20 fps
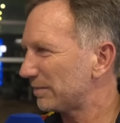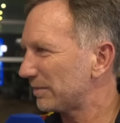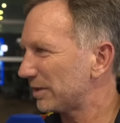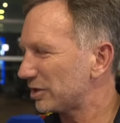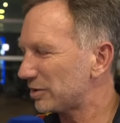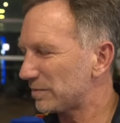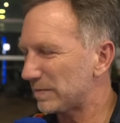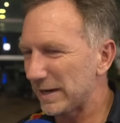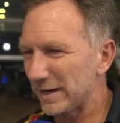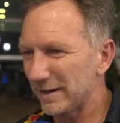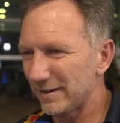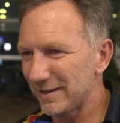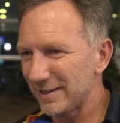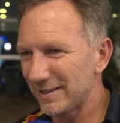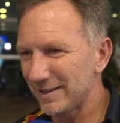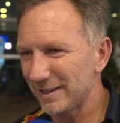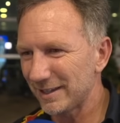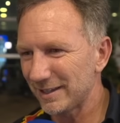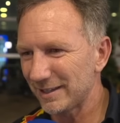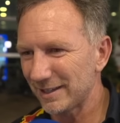much better.
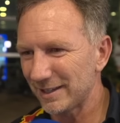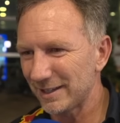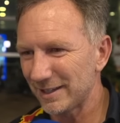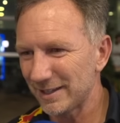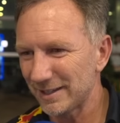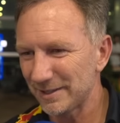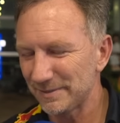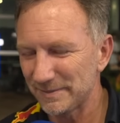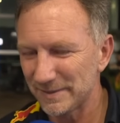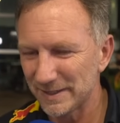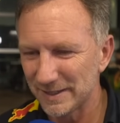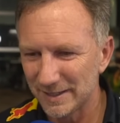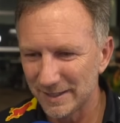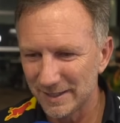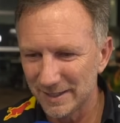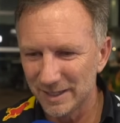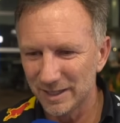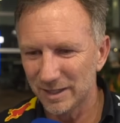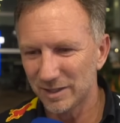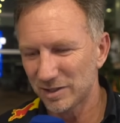I think,
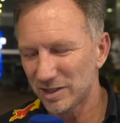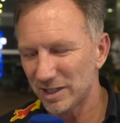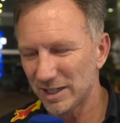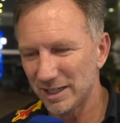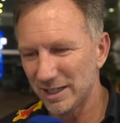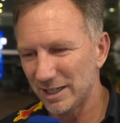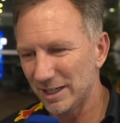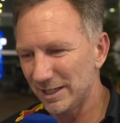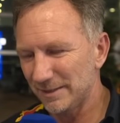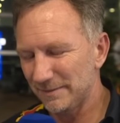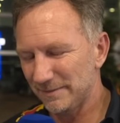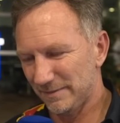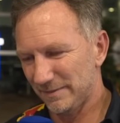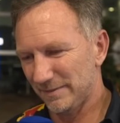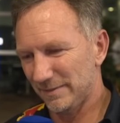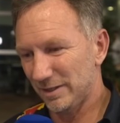suddenly